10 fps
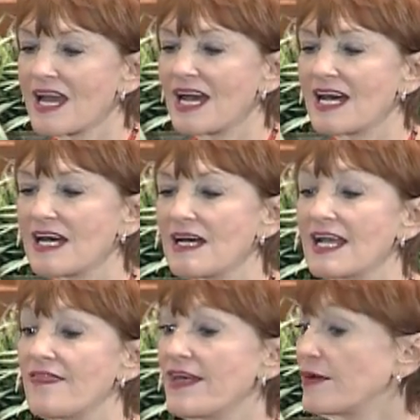uh,
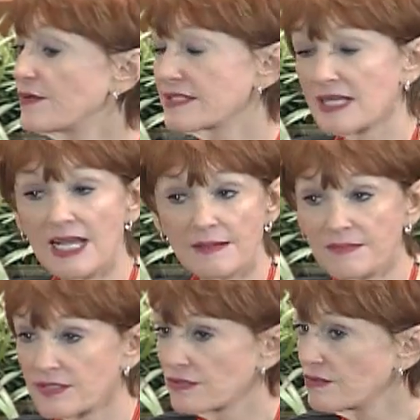and then it was time
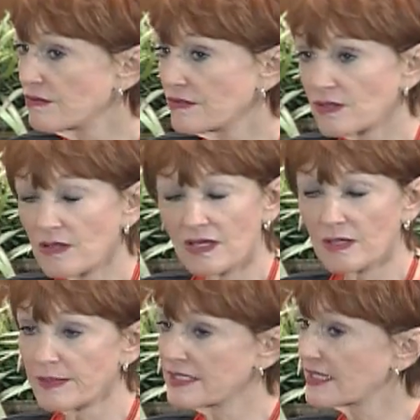to no longer
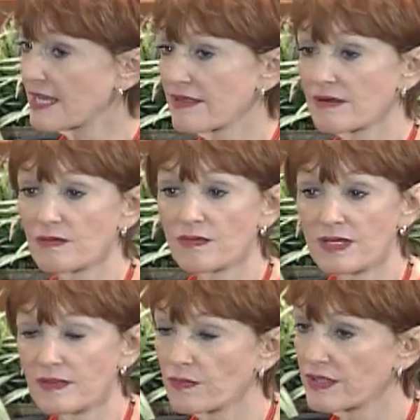be together
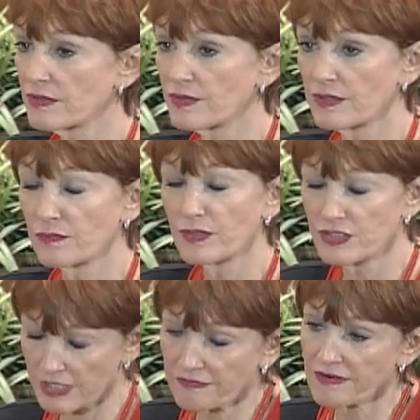with, with, with, with,
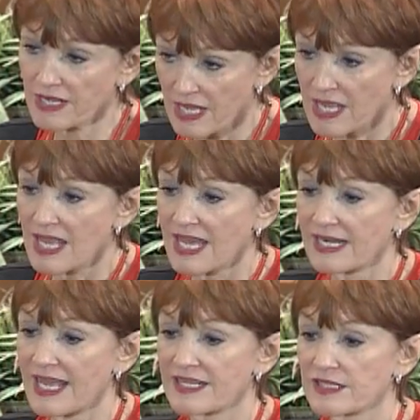Jeffrey. And
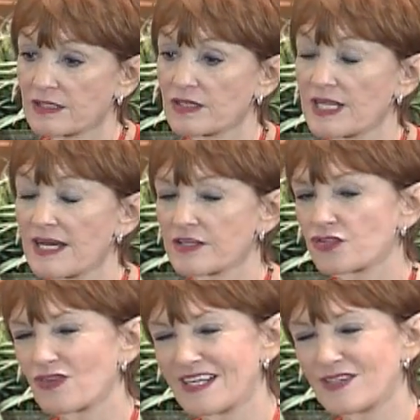I had to learn how to
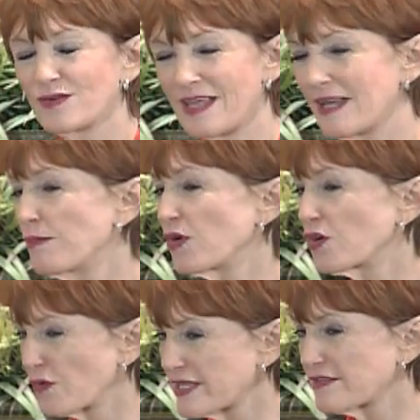try to do that more
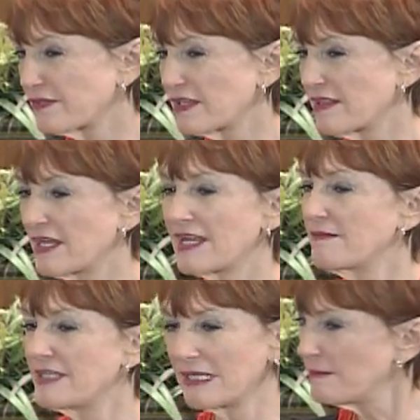gracefully than I'd
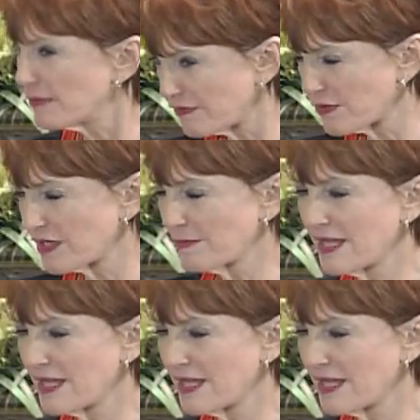done before in my